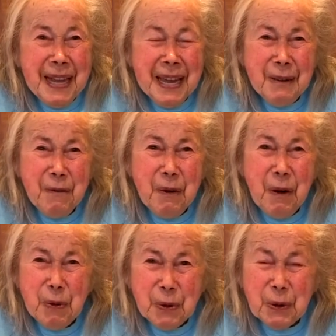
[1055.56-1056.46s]
take a
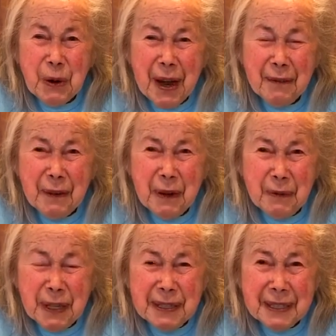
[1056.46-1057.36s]
photograph
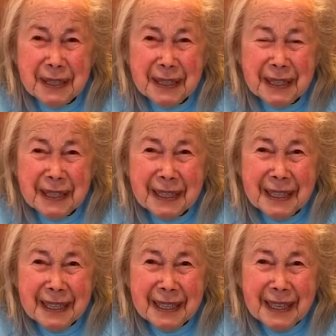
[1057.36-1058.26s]
of it
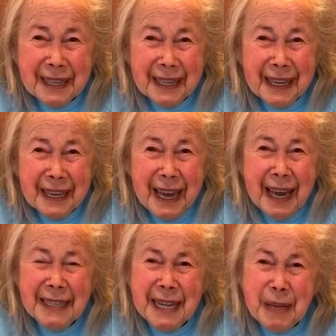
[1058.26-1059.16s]

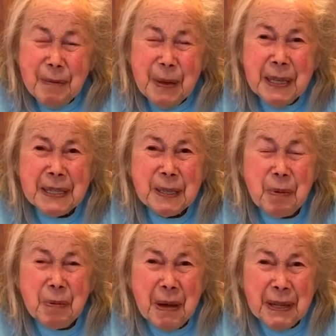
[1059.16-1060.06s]
and keep it as
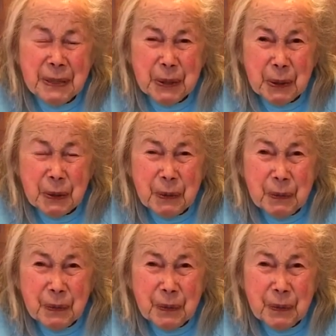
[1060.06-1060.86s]
a memento.